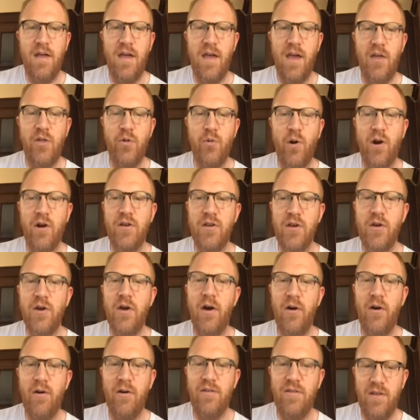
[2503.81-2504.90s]
is where you
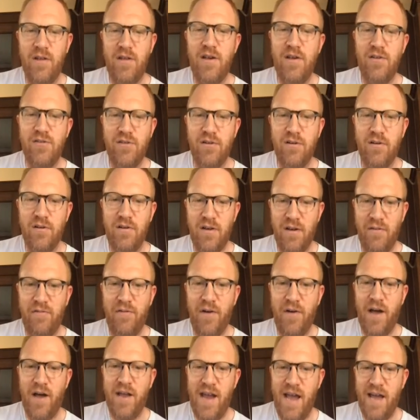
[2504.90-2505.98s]
go as the teacher to
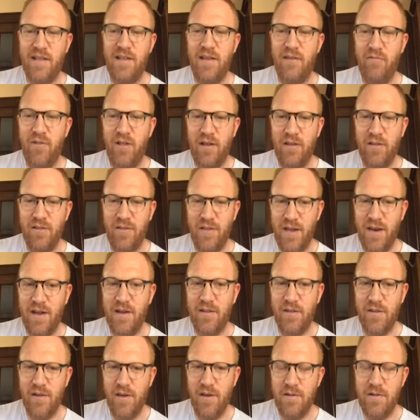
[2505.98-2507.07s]
find activities that
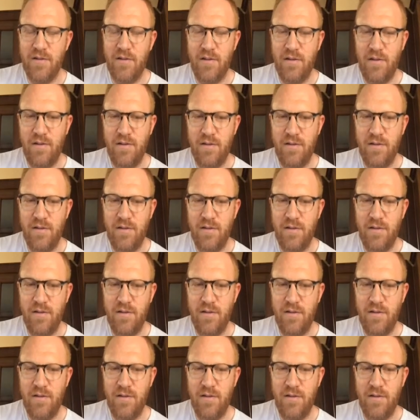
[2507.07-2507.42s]
exist.